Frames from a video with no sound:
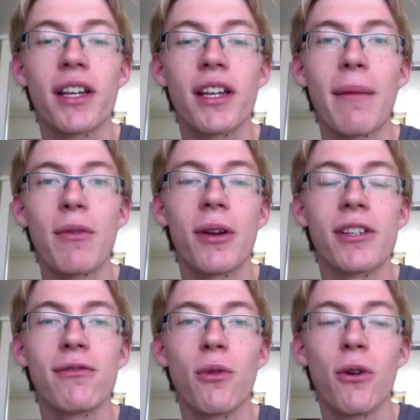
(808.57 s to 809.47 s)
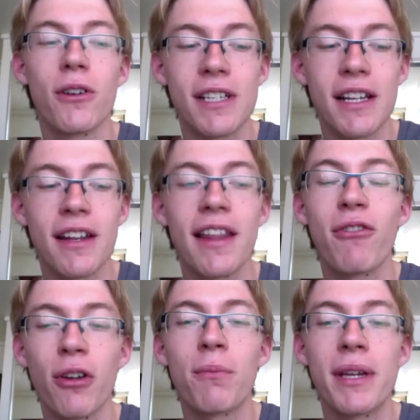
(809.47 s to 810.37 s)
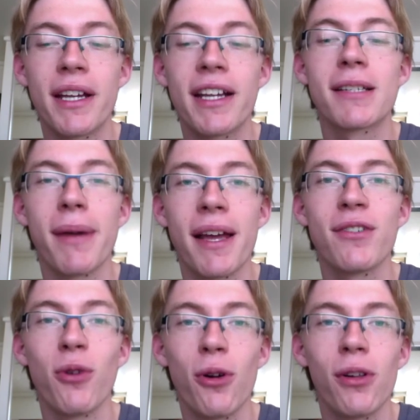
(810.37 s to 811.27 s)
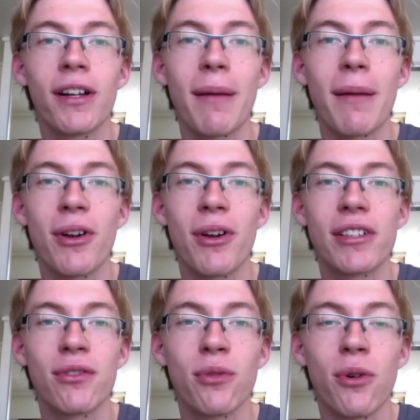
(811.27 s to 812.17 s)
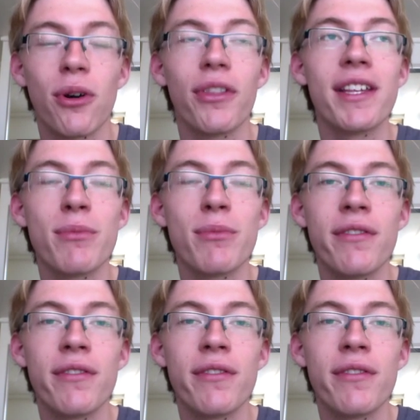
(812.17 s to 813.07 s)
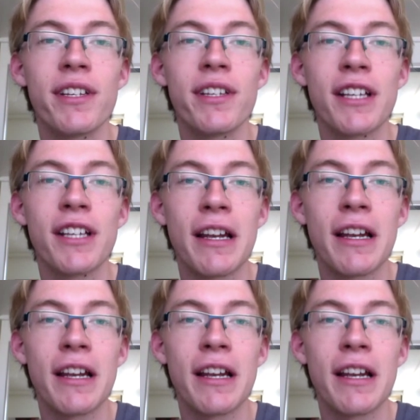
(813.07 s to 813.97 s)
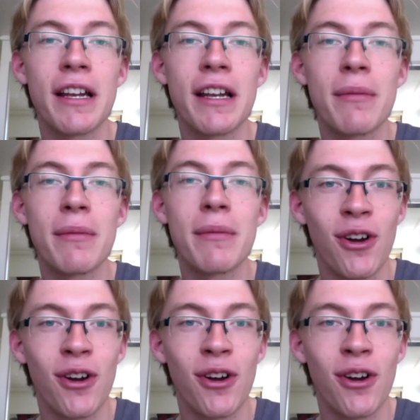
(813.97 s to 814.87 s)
Captain America Civil War said they've got a big expanded role in Captain America Civil War. This movie is going to be 7 hours long.